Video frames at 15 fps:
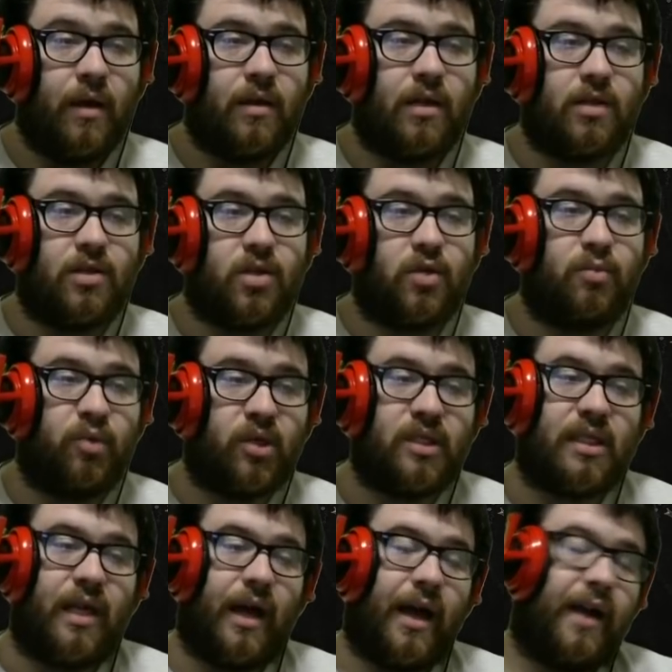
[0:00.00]
Then 2 points
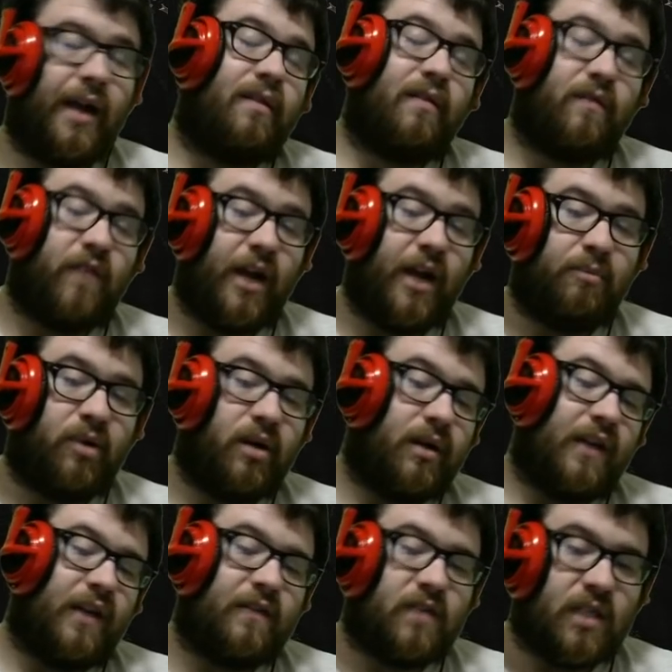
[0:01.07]
to Eye of the Viper,
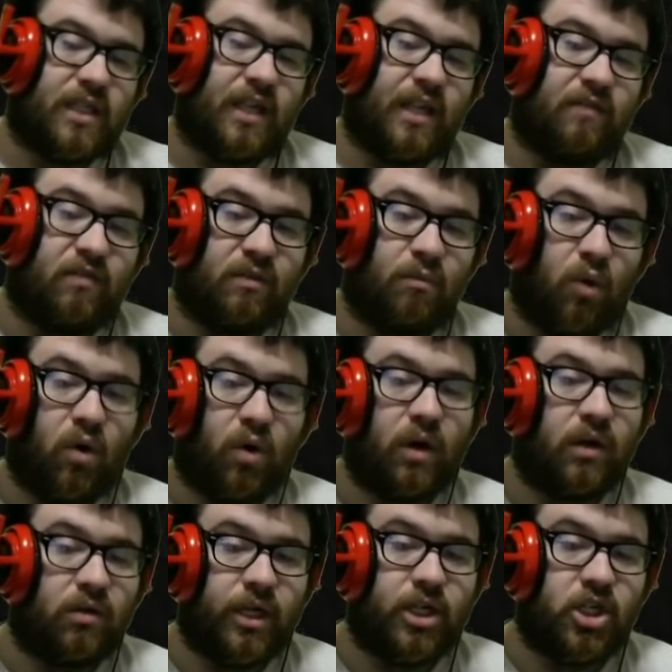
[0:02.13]
gives us even more
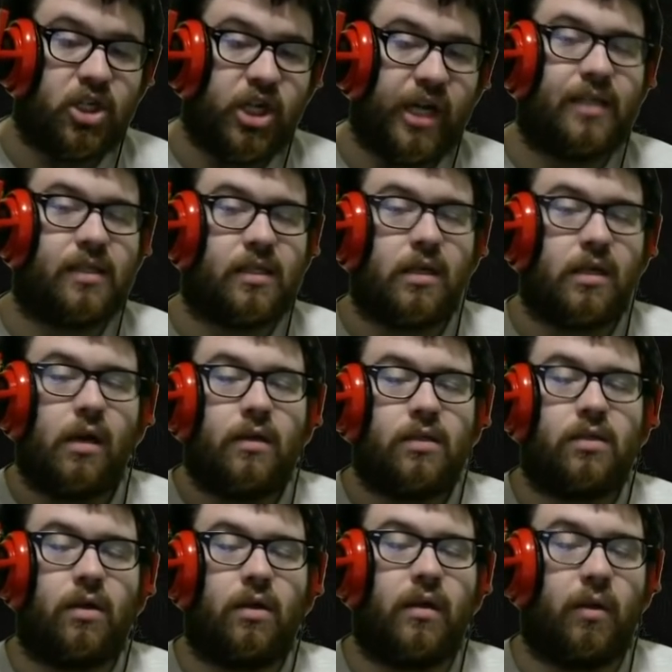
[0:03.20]
crit chance
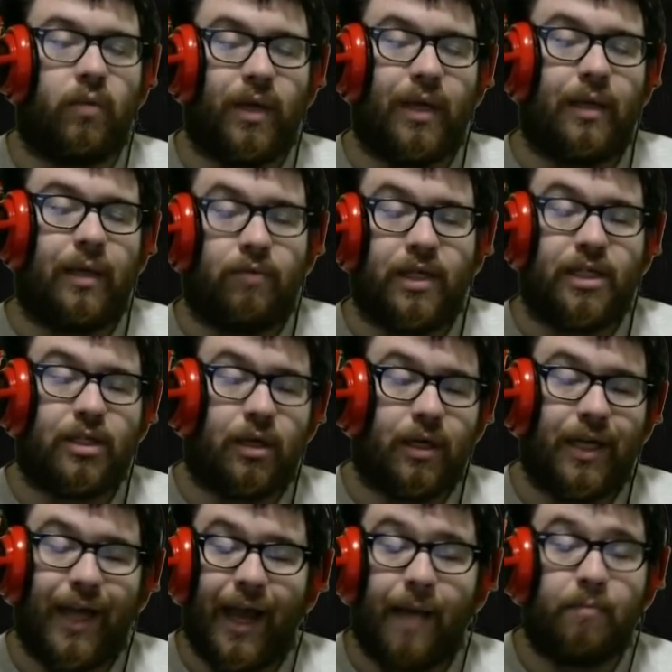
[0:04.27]
so that we can reach our
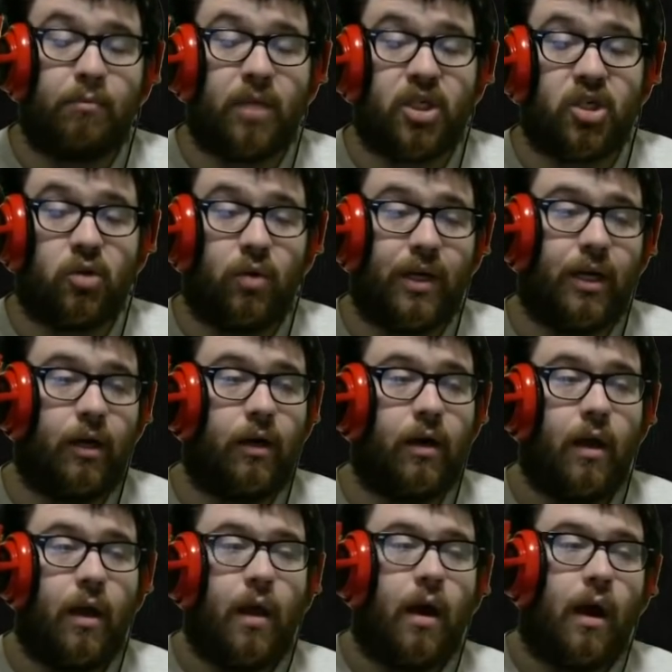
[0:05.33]
cap much quicker.
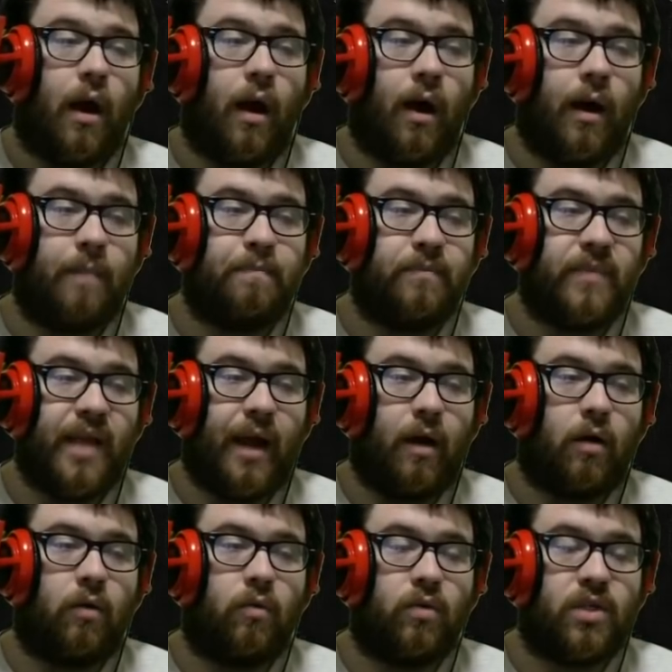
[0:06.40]

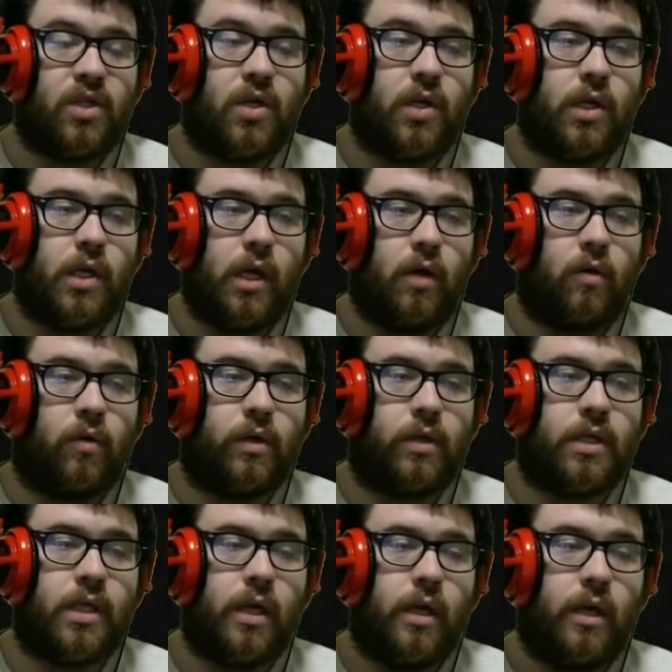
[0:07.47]
Now, to
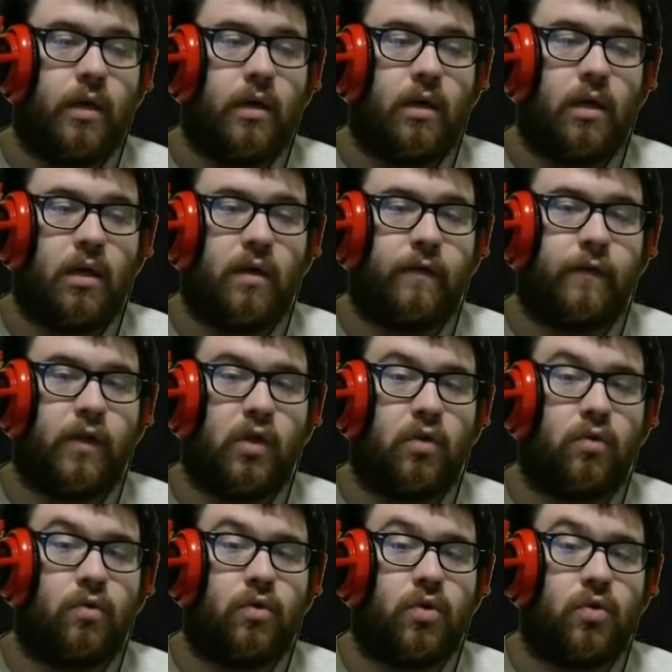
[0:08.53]
note, if
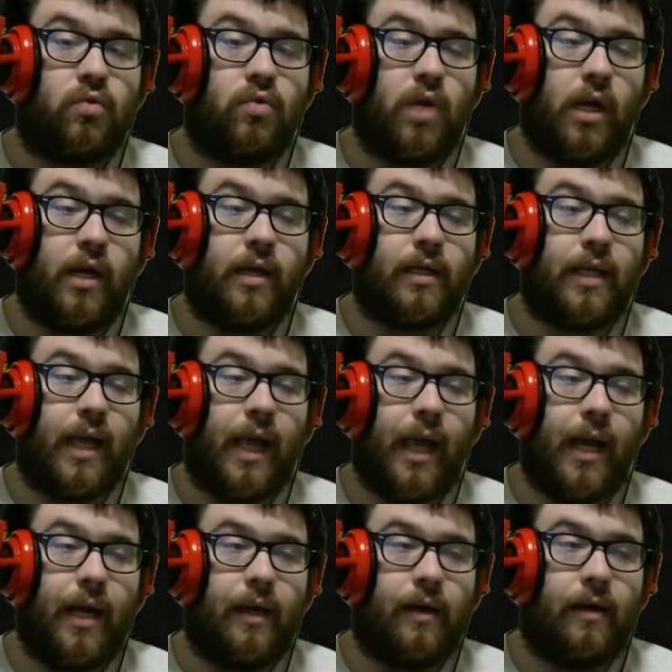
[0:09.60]
you do not
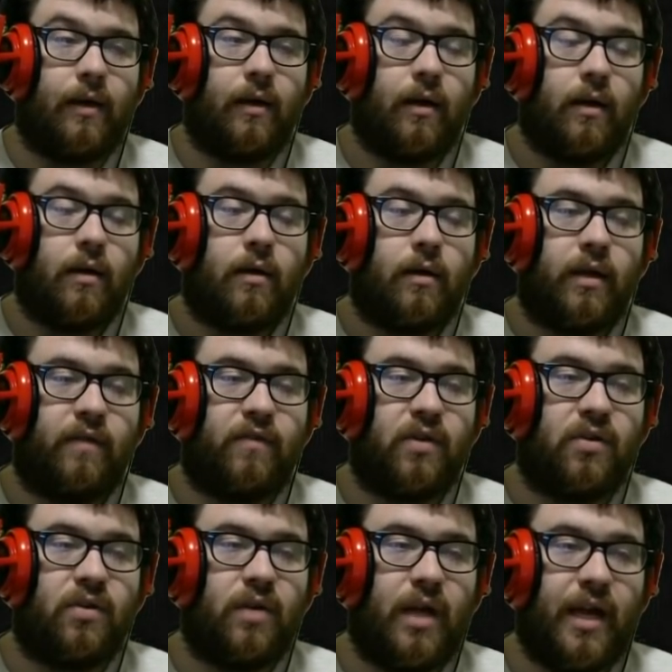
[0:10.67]
care, if you
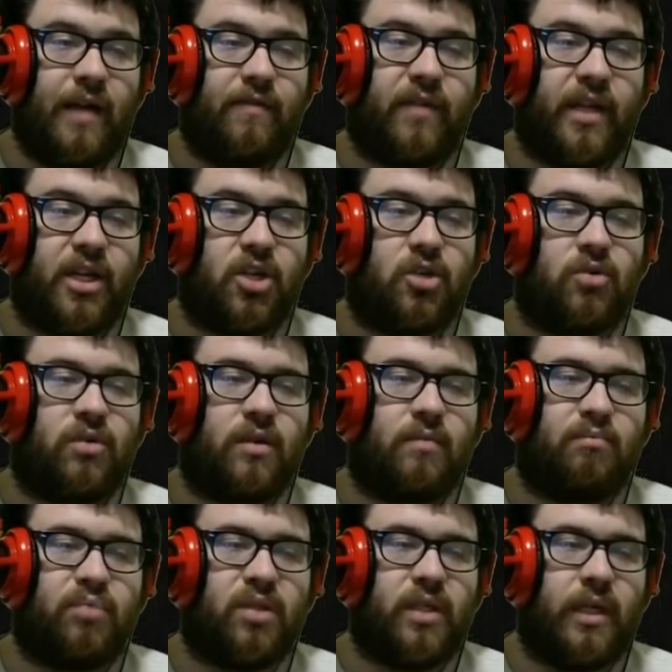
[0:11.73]
do not have issues with
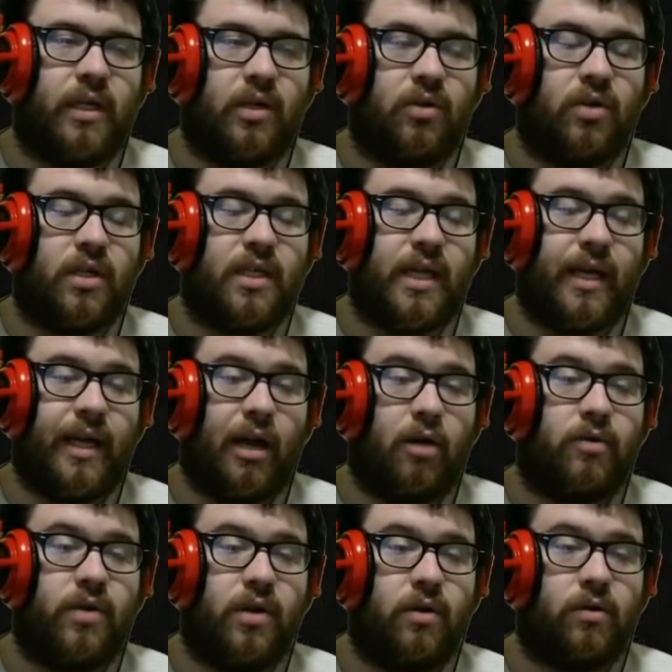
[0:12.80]
bleed, you could take out
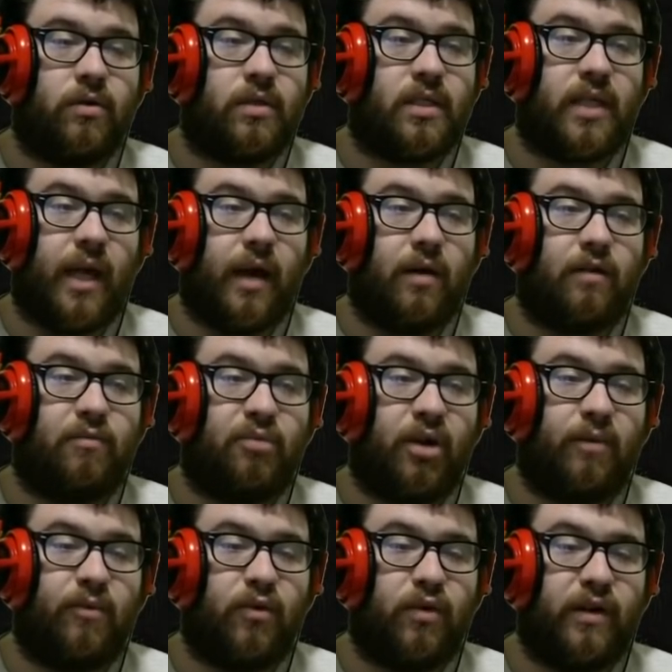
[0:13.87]
nodes out of
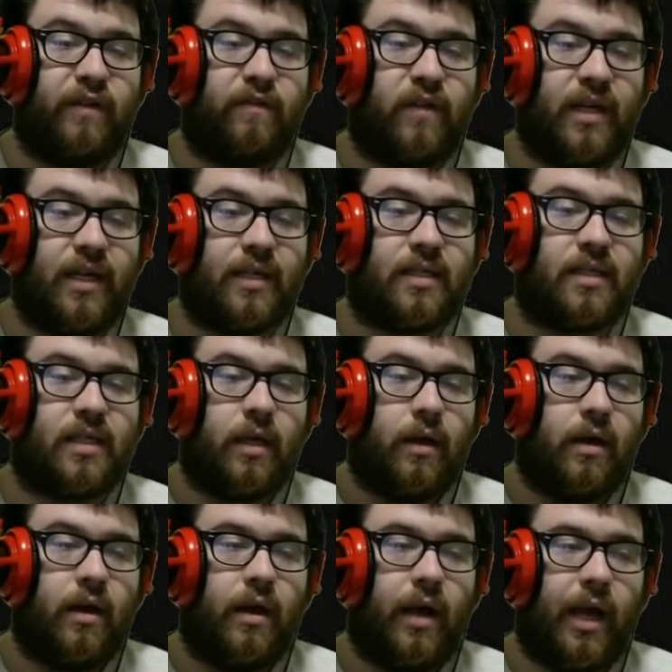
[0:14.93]
Primal Reflex
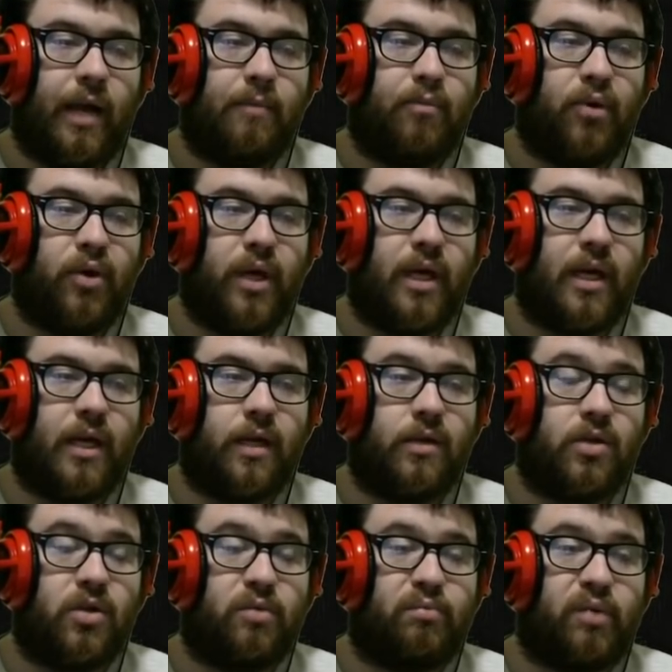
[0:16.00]
and put it
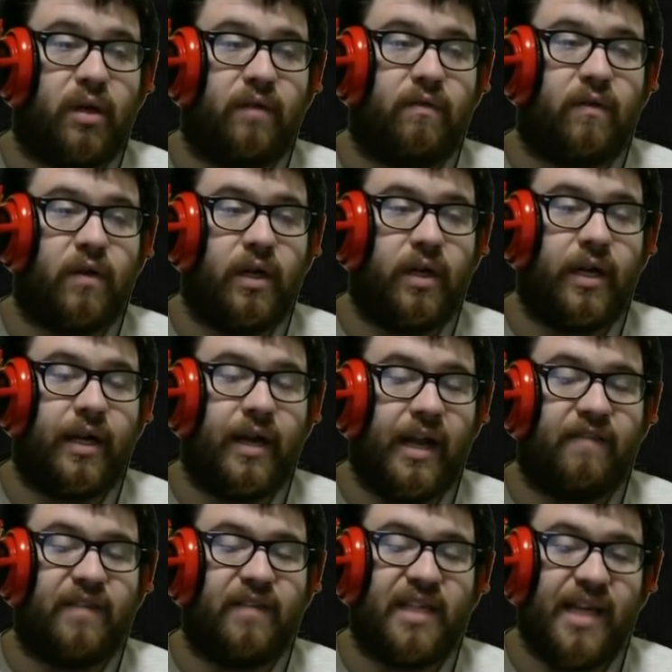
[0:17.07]
into Blood Flurry and
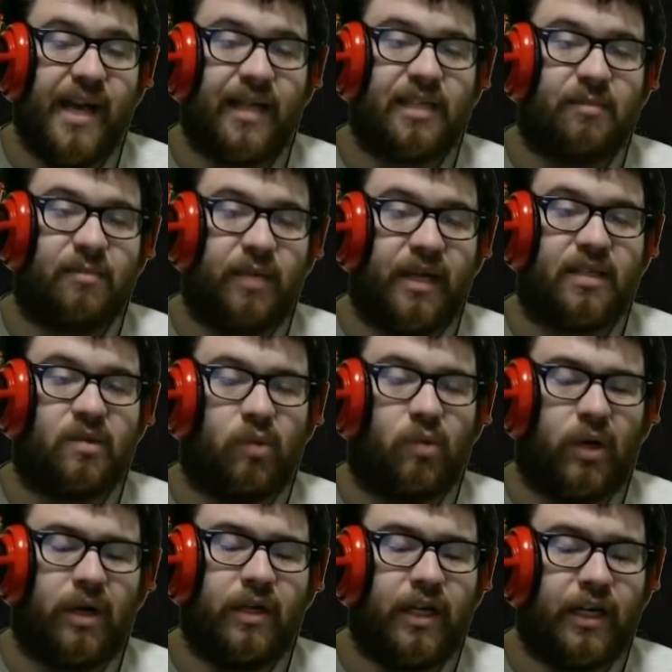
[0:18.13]
have attack speed as
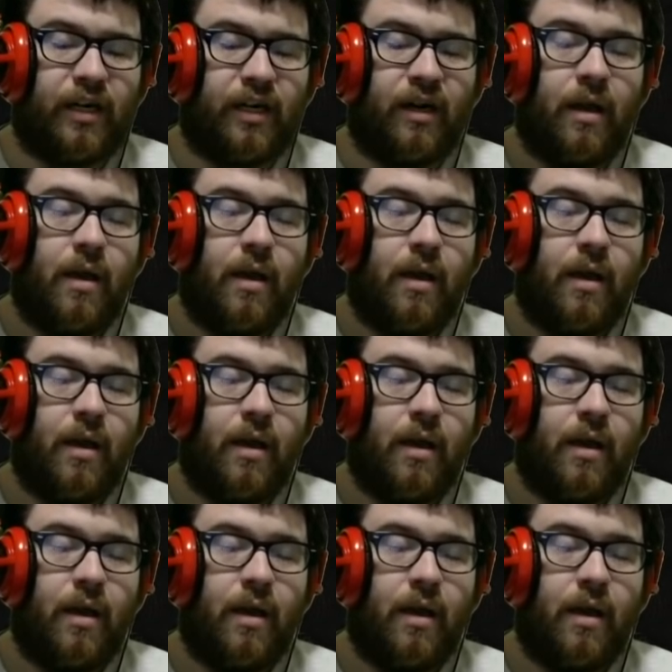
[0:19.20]
well here.